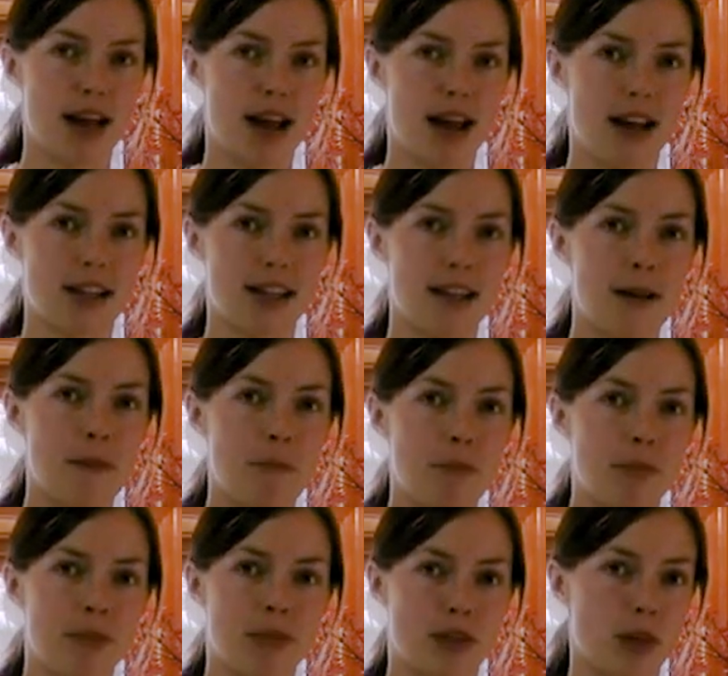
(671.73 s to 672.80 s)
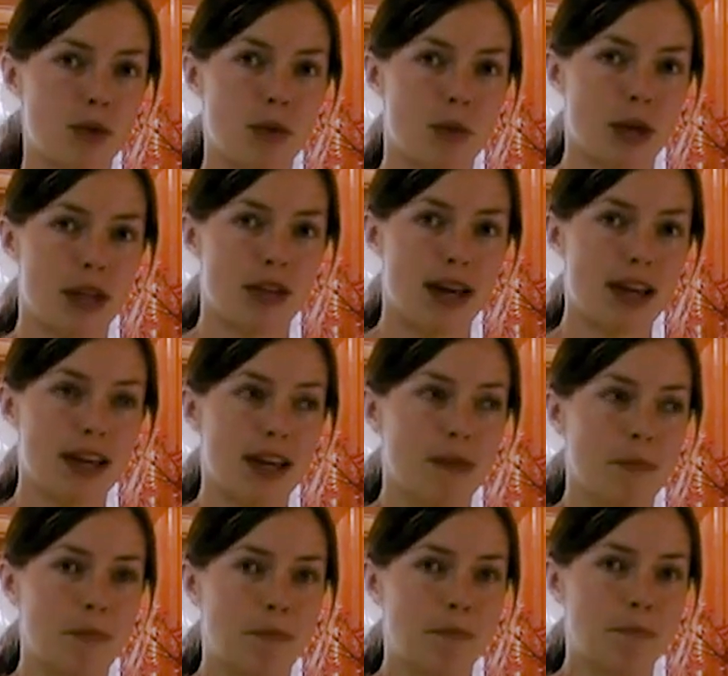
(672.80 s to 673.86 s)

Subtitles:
and use it when you like it.